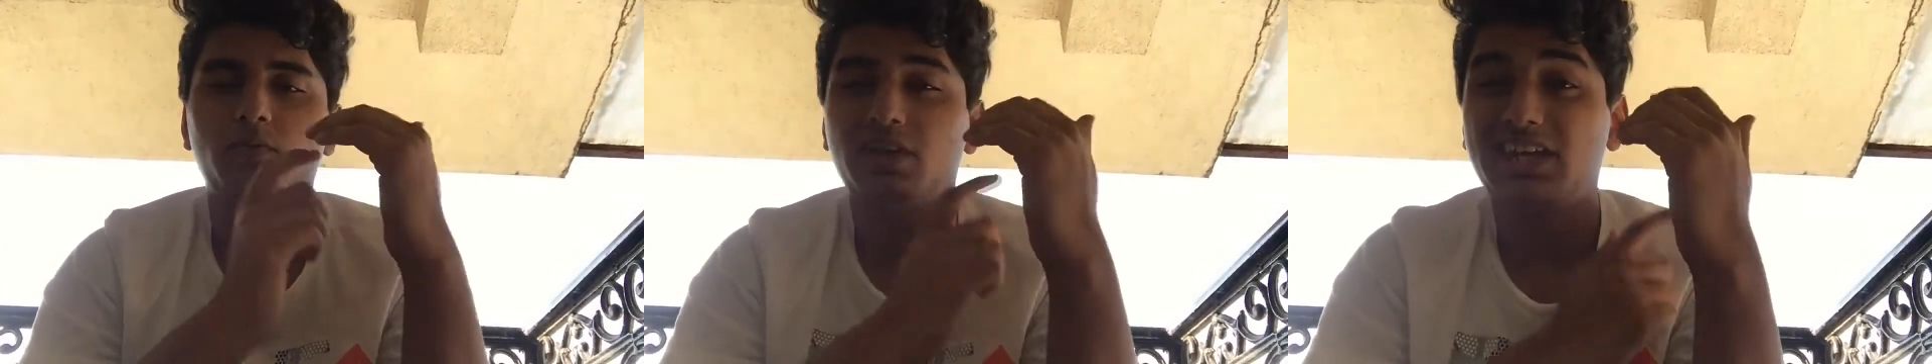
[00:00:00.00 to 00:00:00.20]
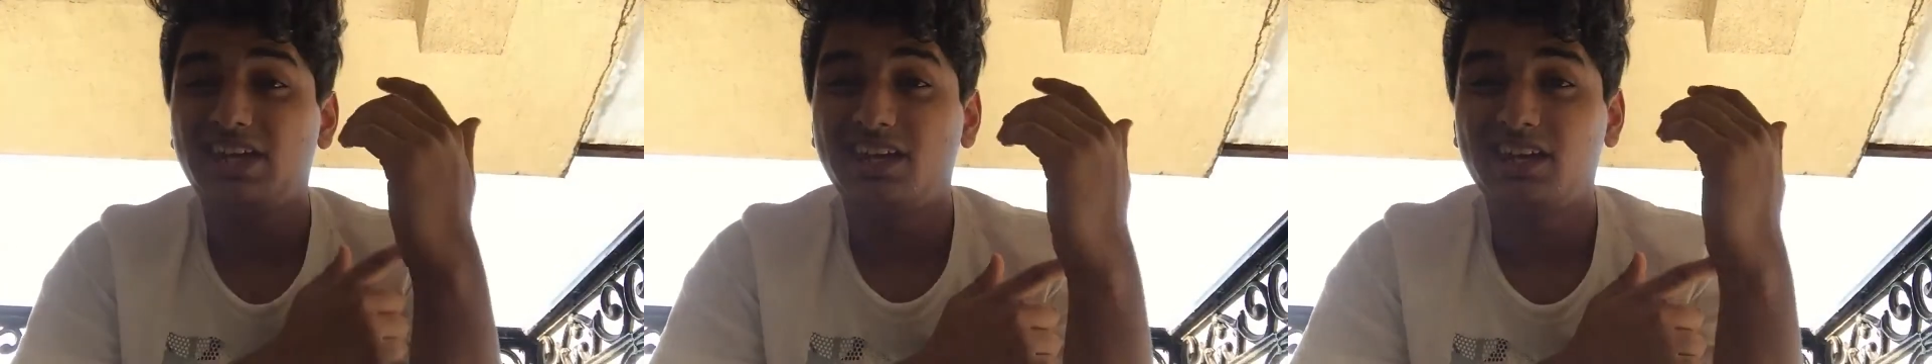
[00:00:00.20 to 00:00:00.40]

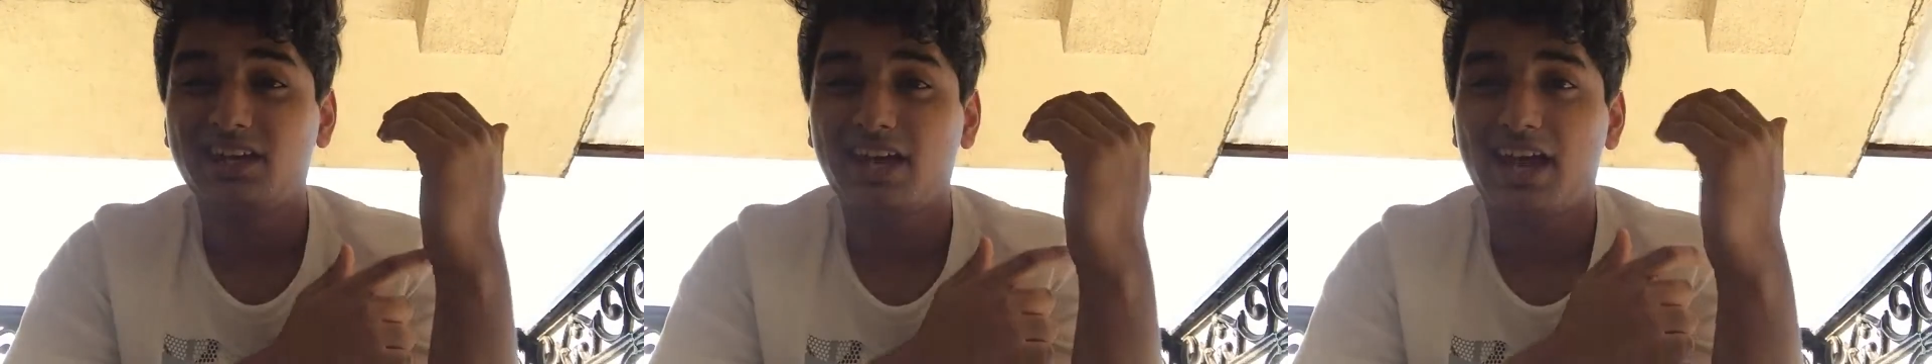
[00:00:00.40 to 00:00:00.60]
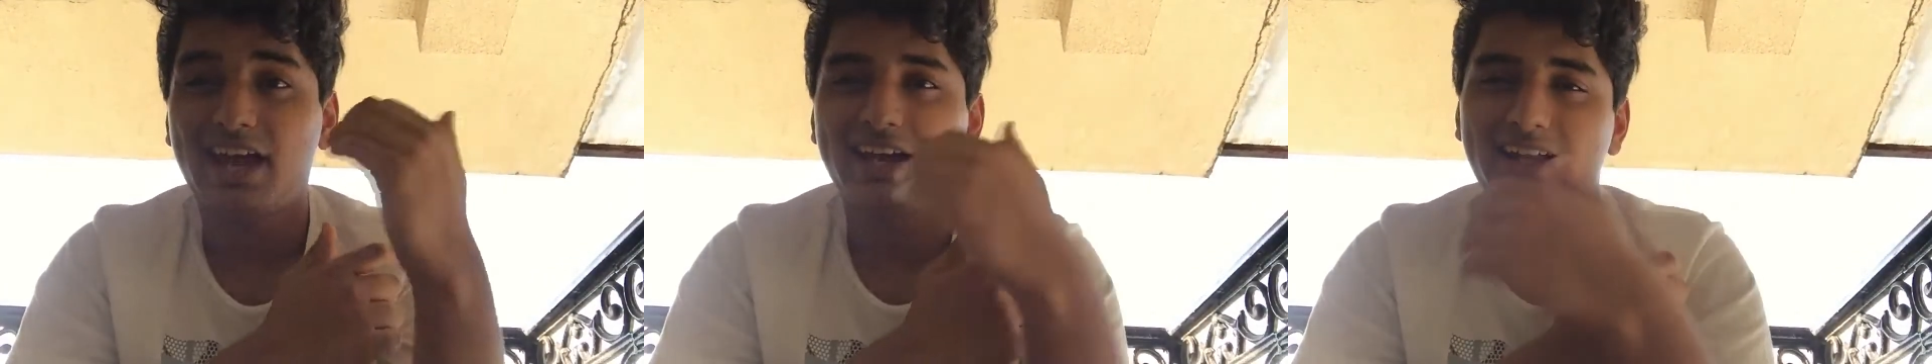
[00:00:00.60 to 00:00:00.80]

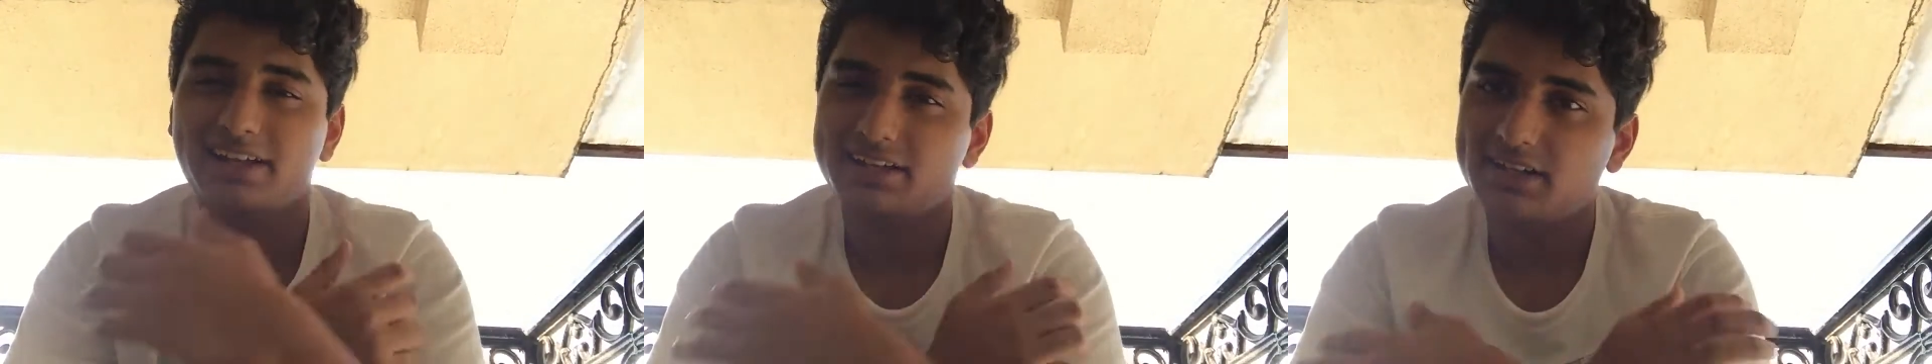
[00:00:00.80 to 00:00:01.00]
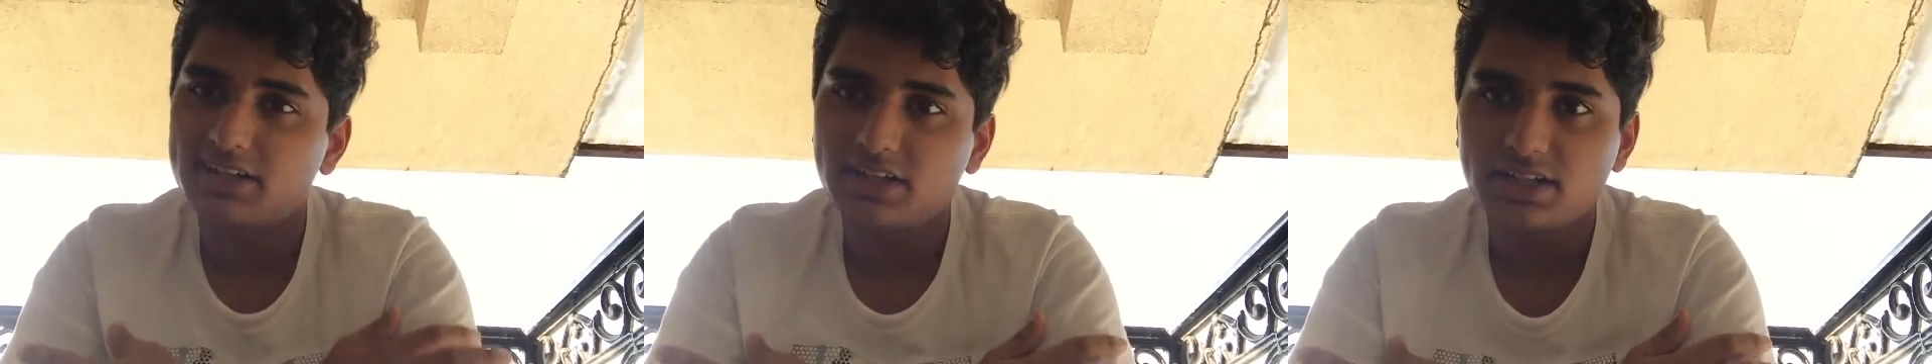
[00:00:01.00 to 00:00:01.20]
we had
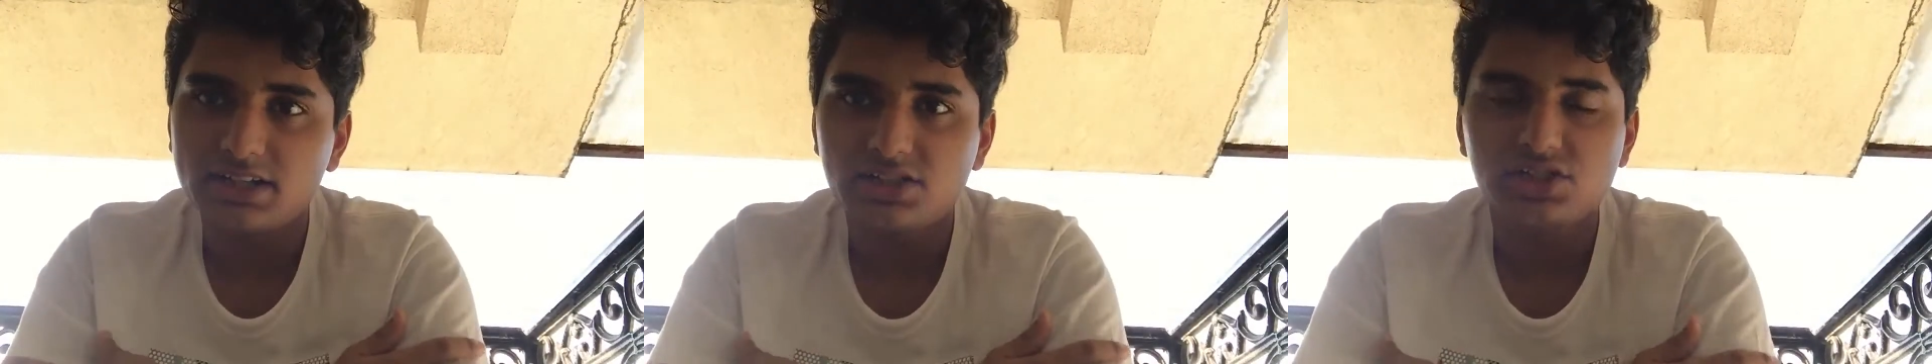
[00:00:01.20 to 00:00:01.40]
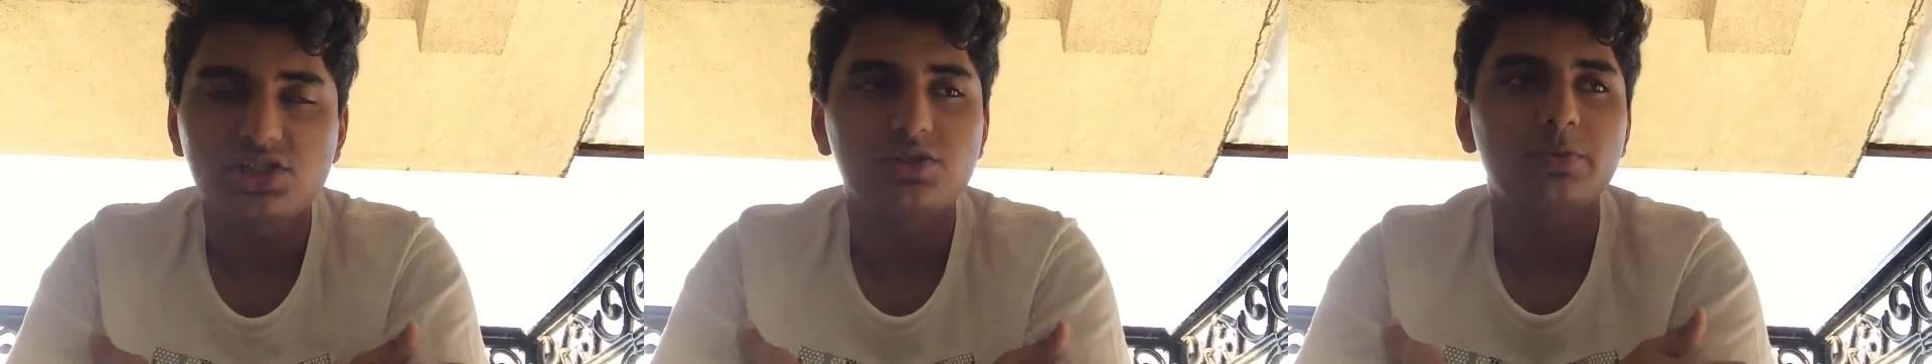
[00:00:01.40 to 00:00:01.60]
our
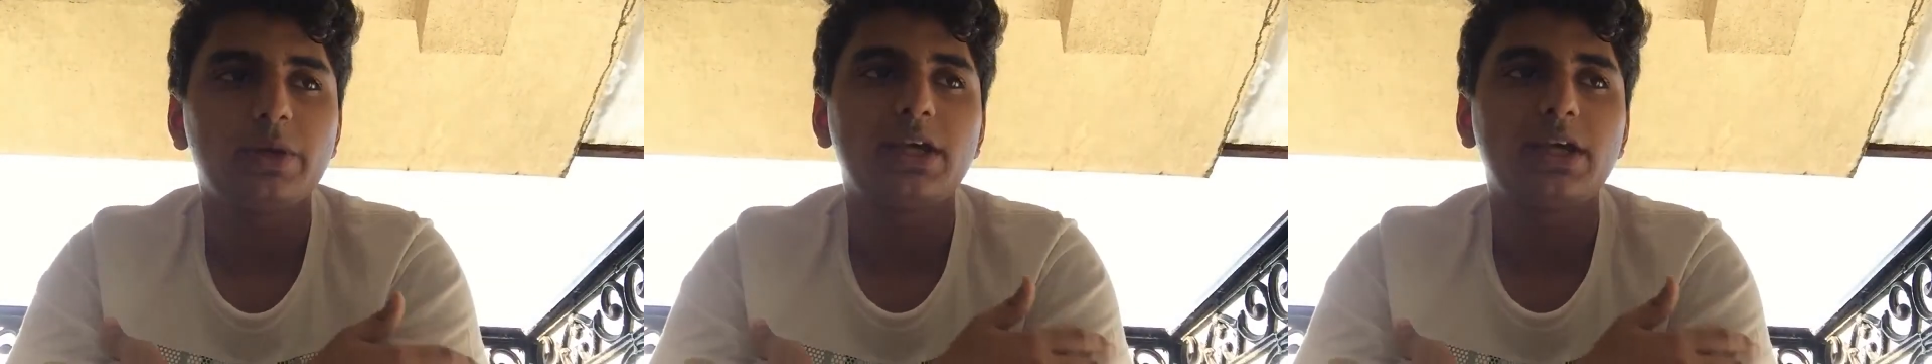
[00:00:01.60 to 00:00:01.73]
lunch,